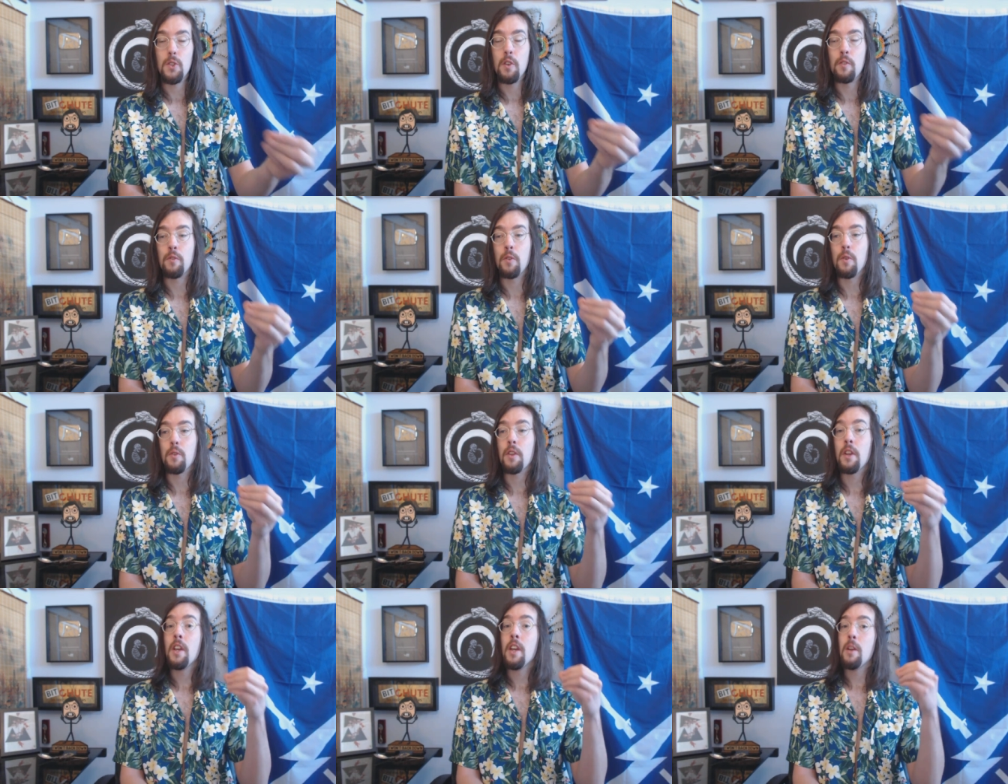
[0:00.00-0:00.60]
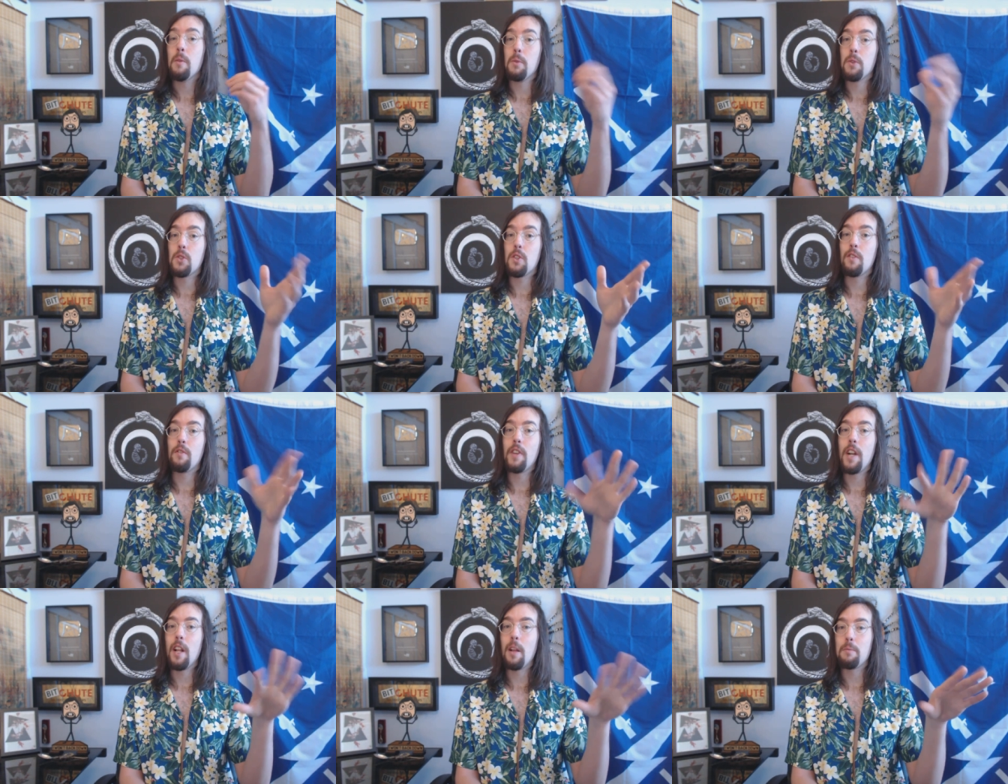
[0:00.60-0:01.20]
so forth, was
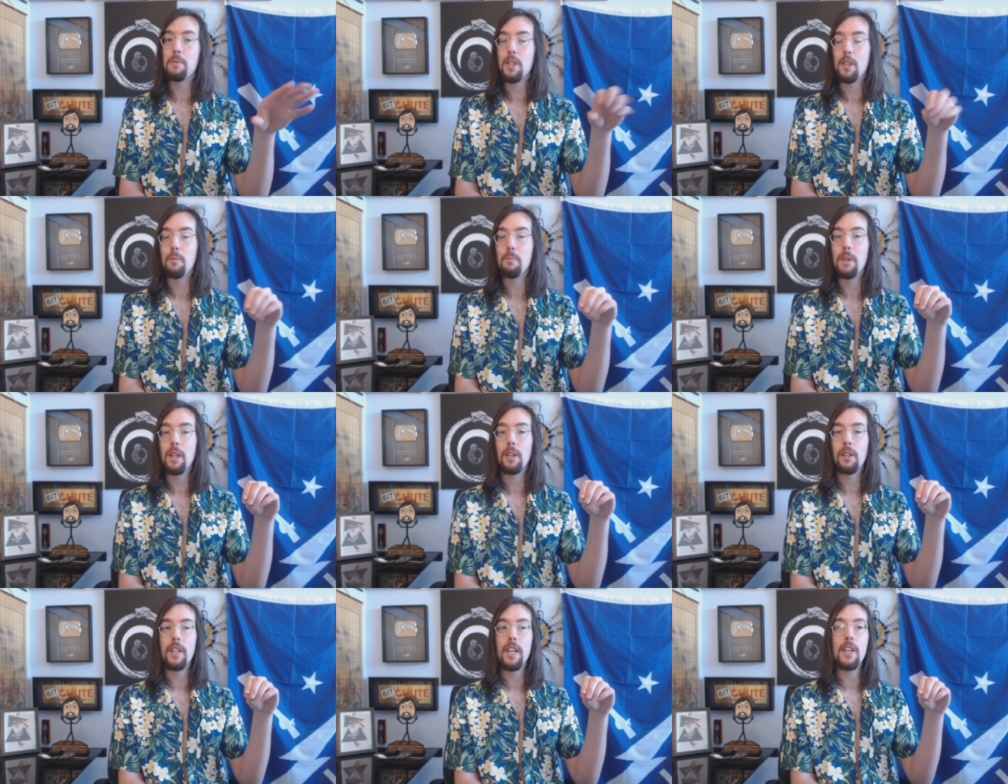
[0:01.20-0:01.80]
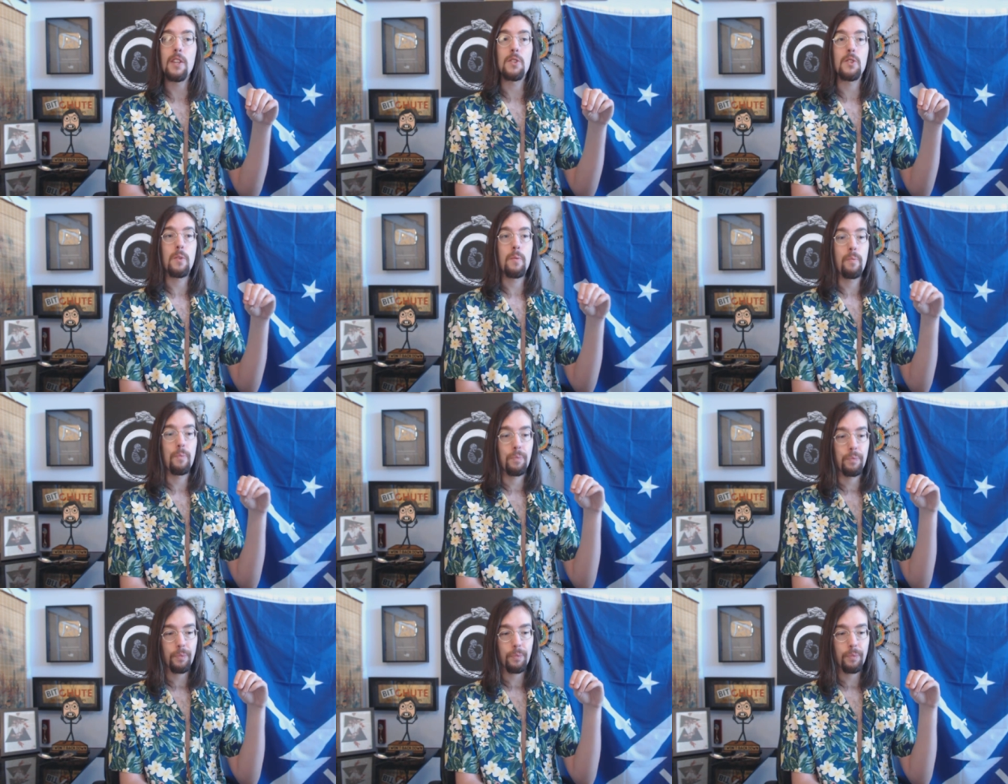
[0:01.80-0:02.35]
developed in the Middle East.